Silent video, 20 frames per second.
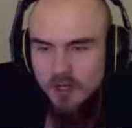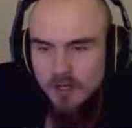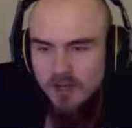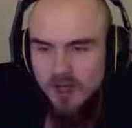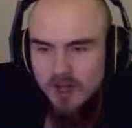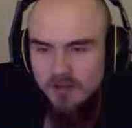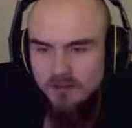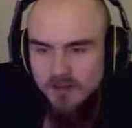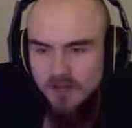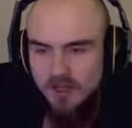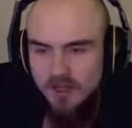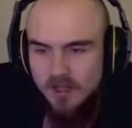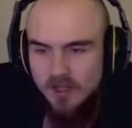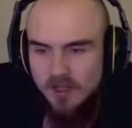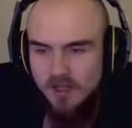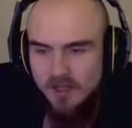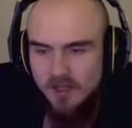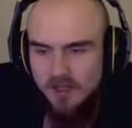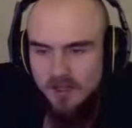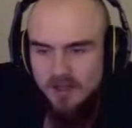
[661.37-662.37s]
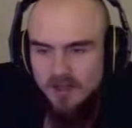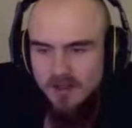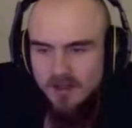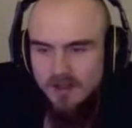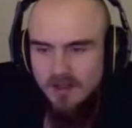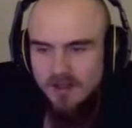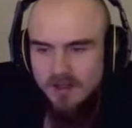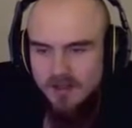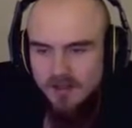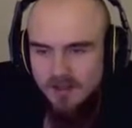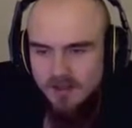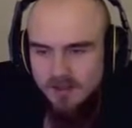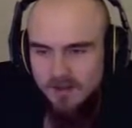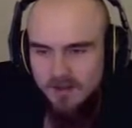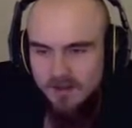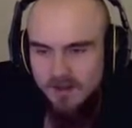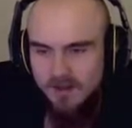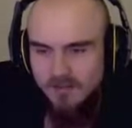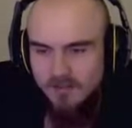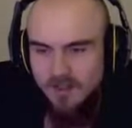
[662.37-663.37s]
have the
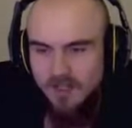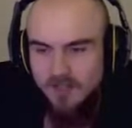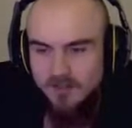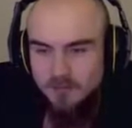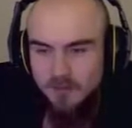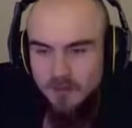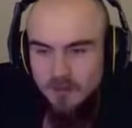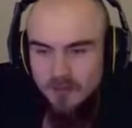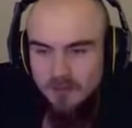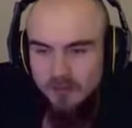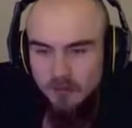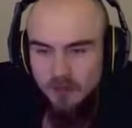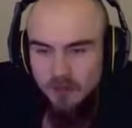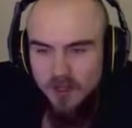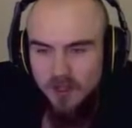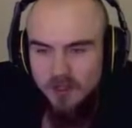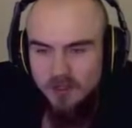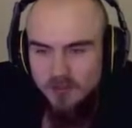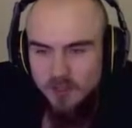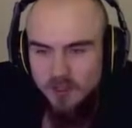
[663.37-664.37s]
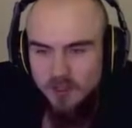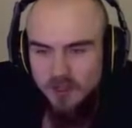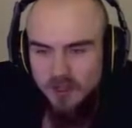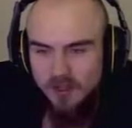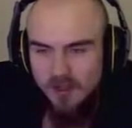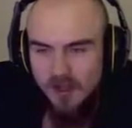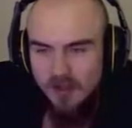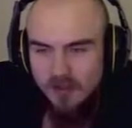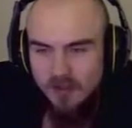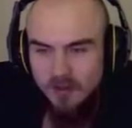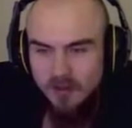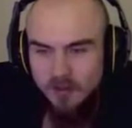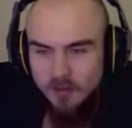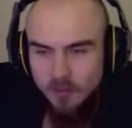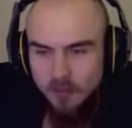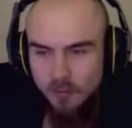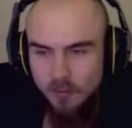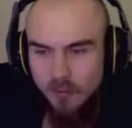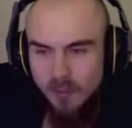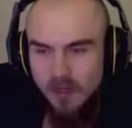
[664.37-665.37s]
SP for my special attack there,
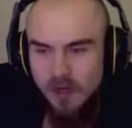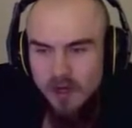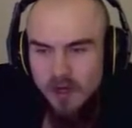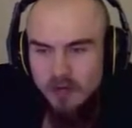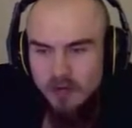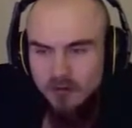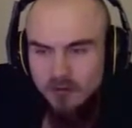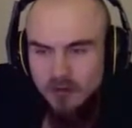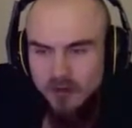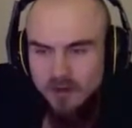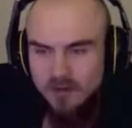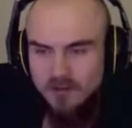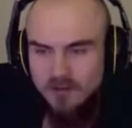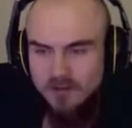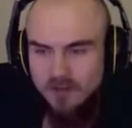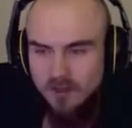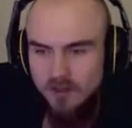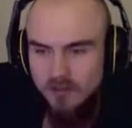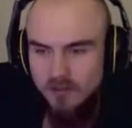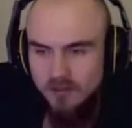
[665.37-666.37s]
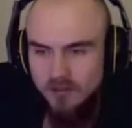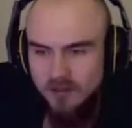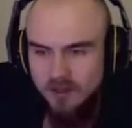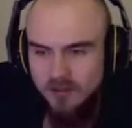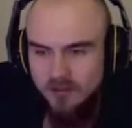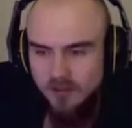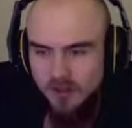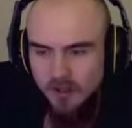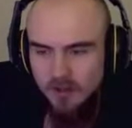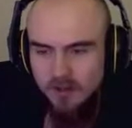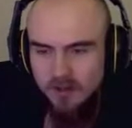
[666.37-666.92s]
but we got a crit, so it's fine.